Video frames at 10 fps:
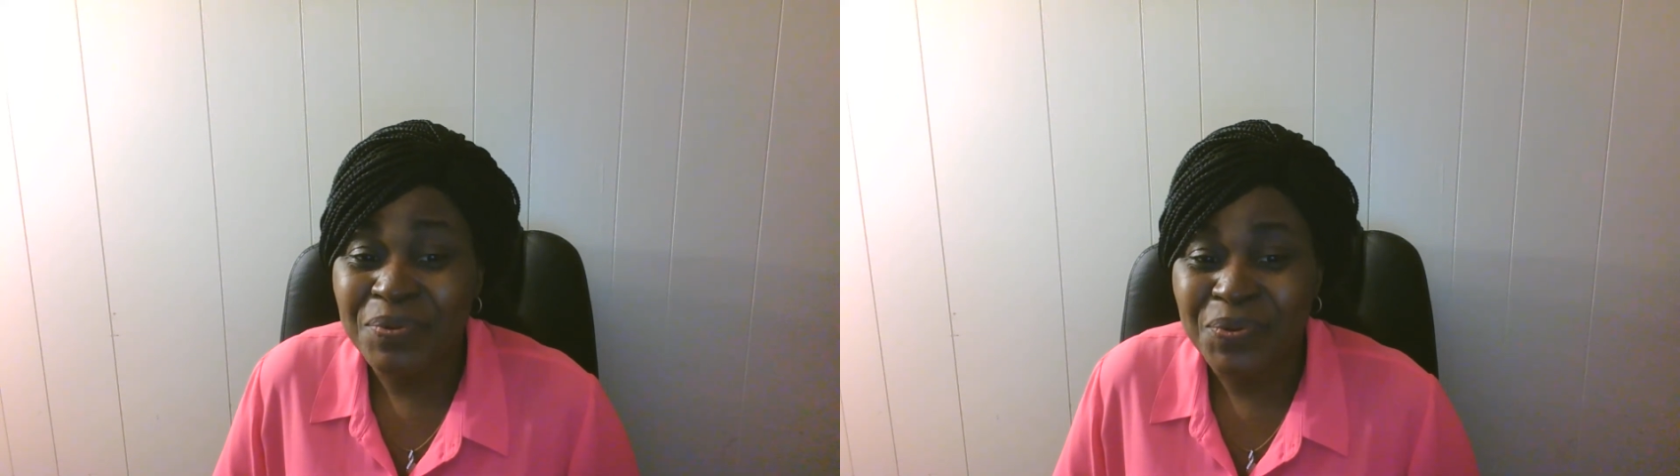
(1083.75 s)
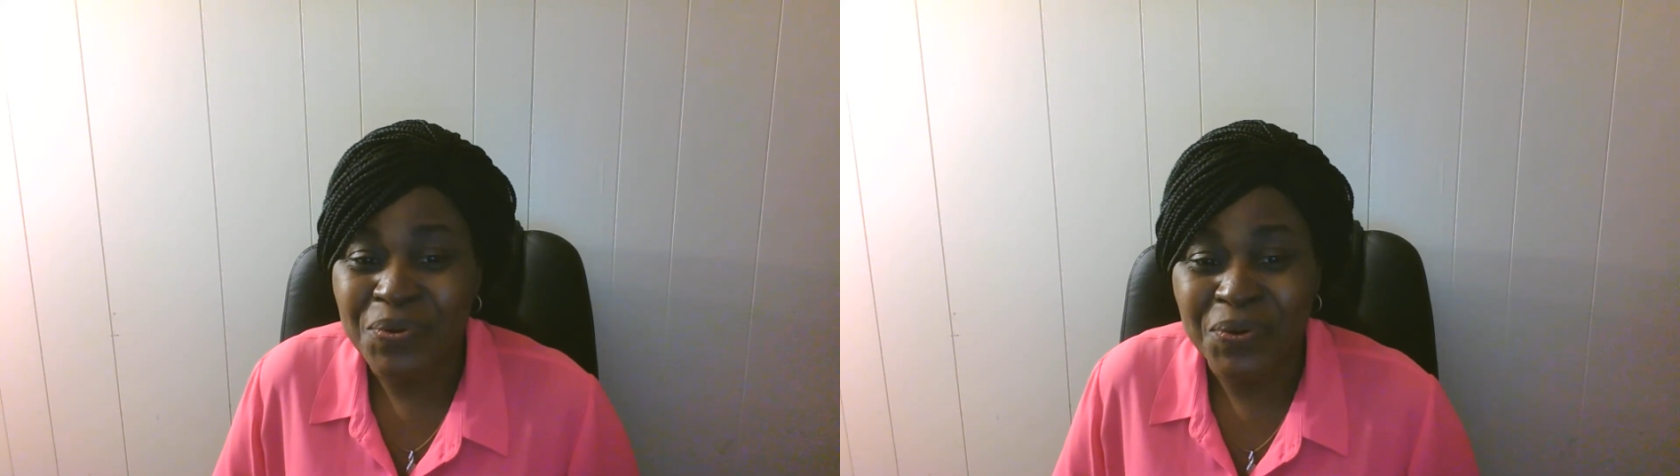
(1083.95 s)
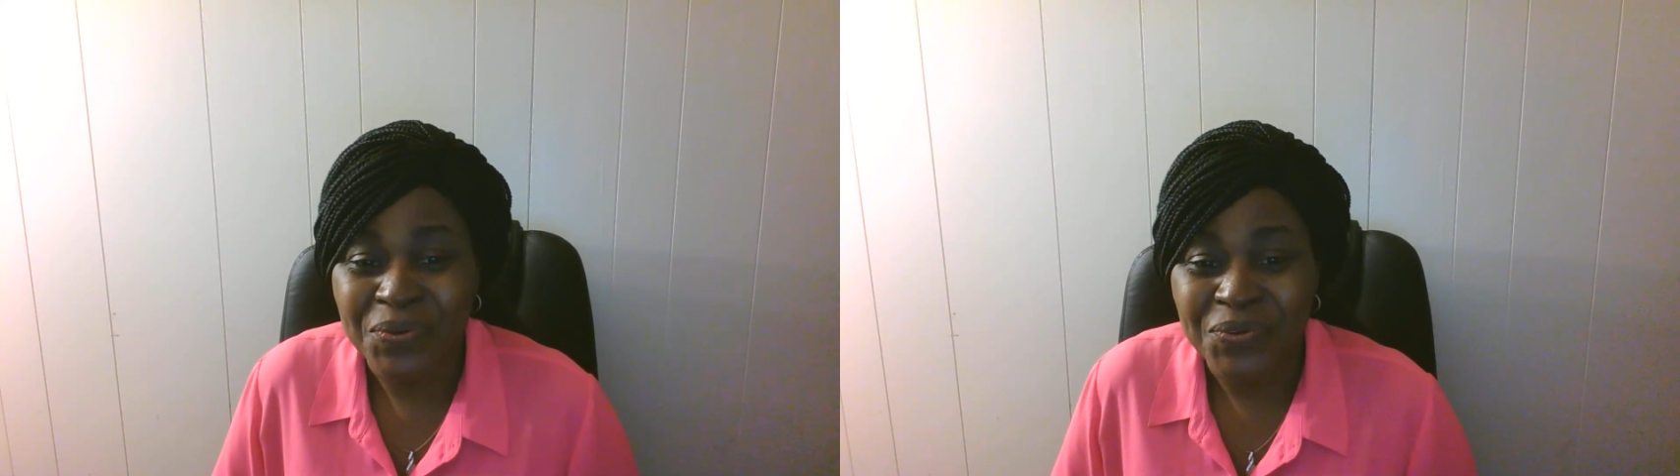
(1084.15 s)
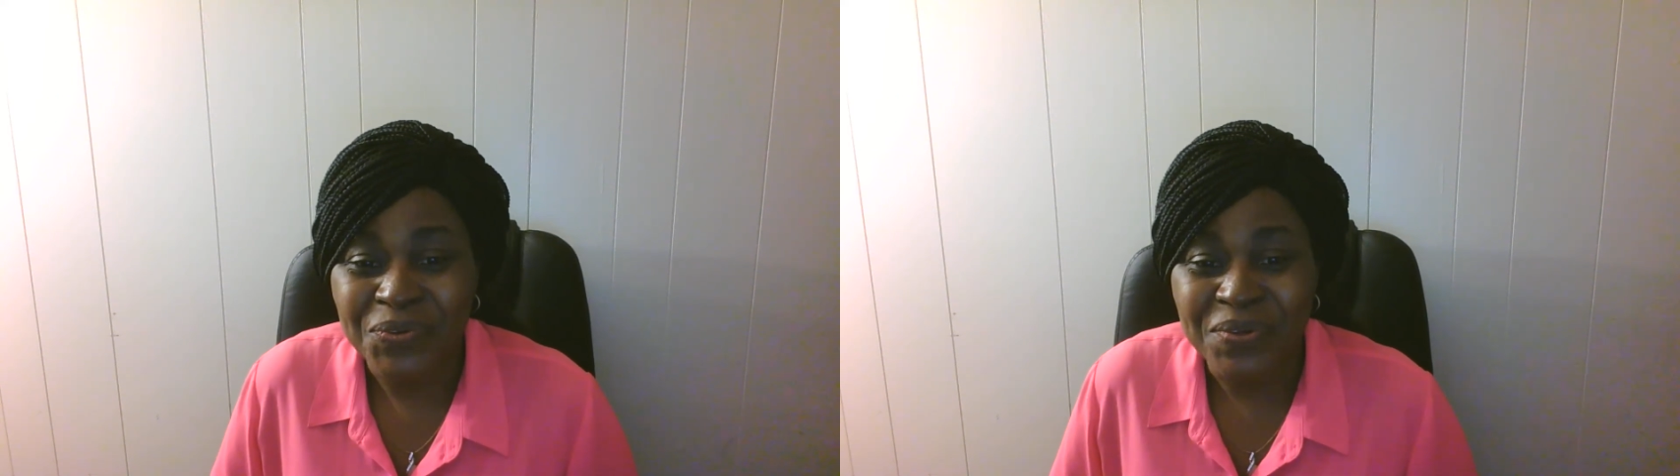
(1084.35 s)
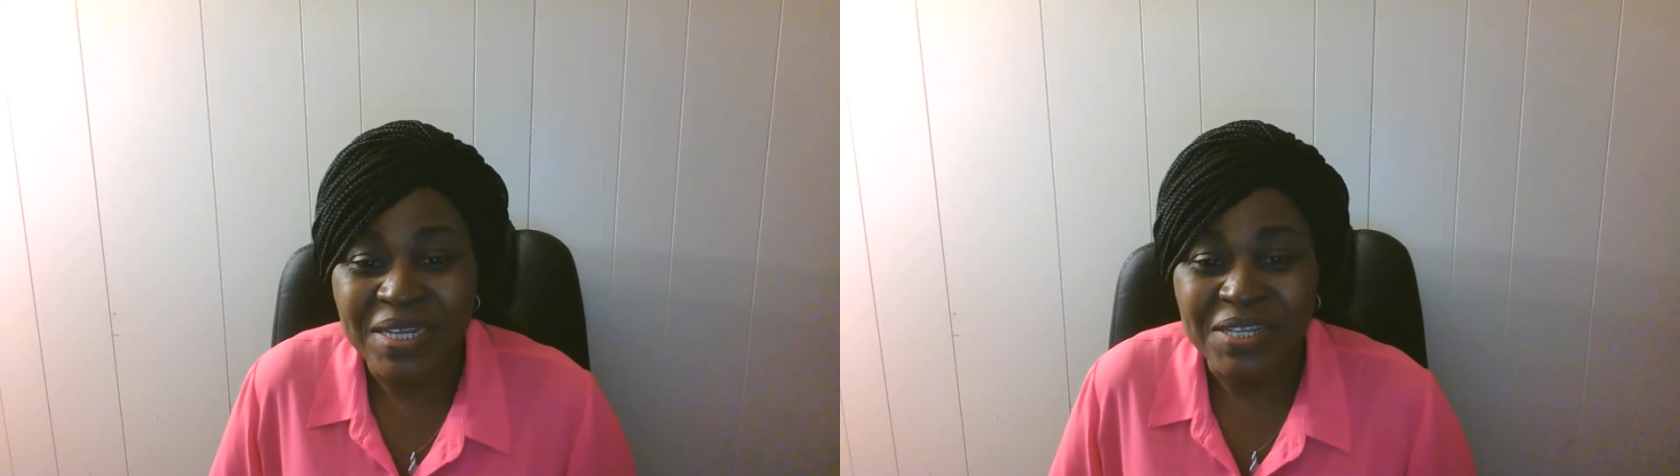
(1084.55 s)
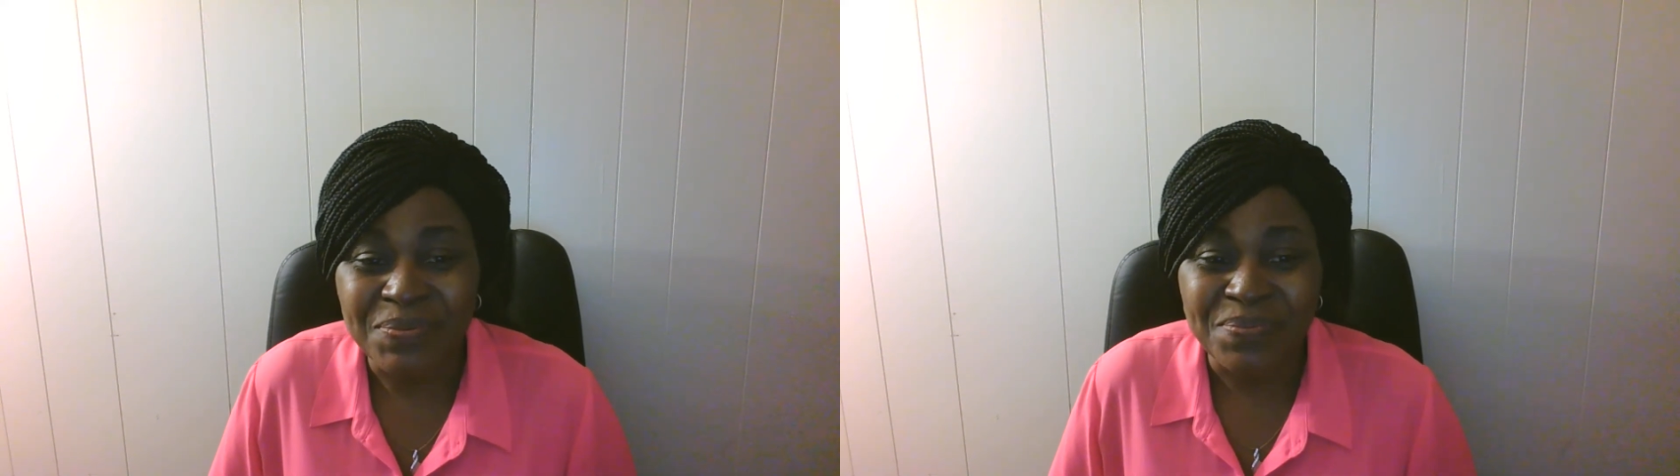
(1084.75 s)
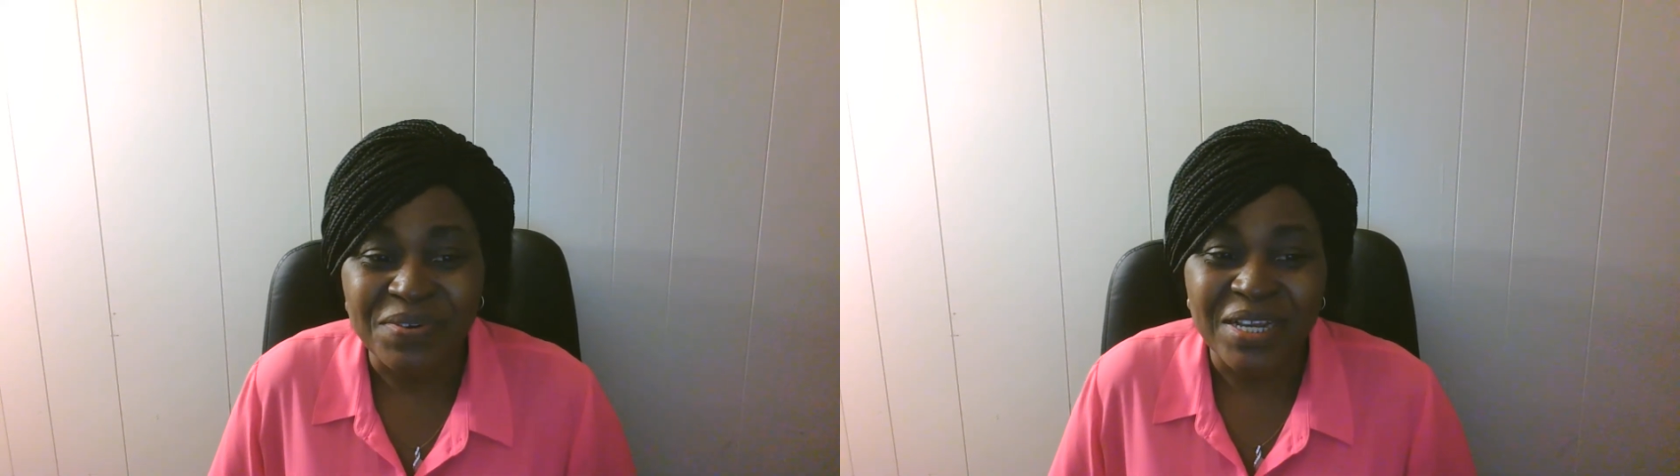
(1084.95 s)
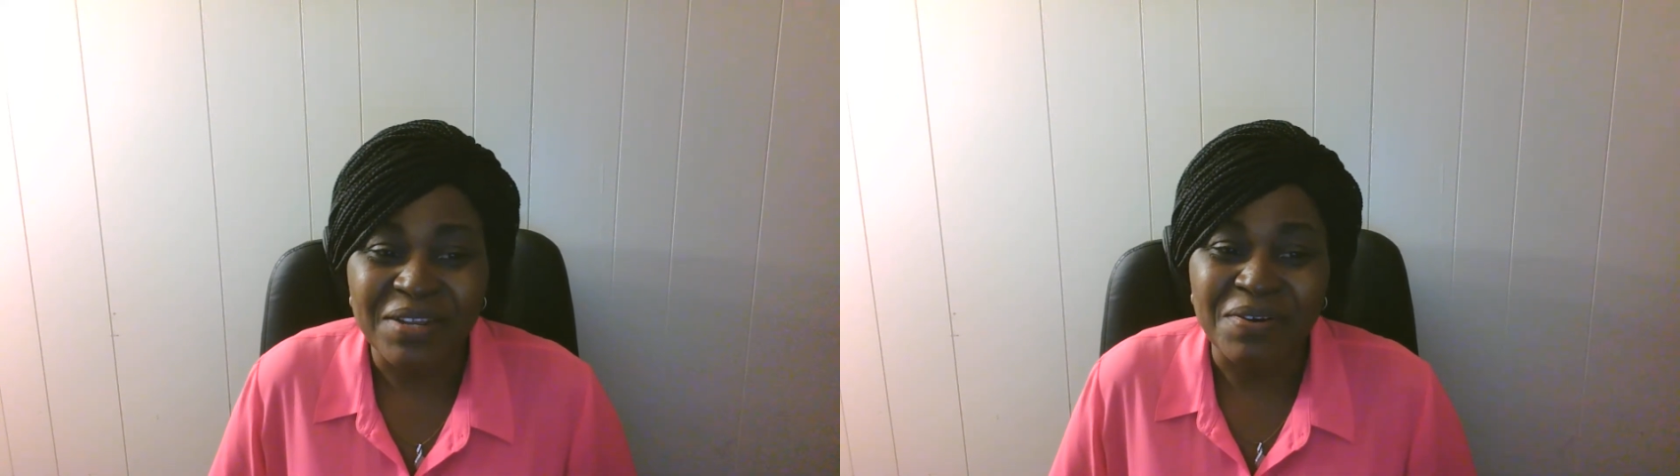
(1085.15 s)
to control the spread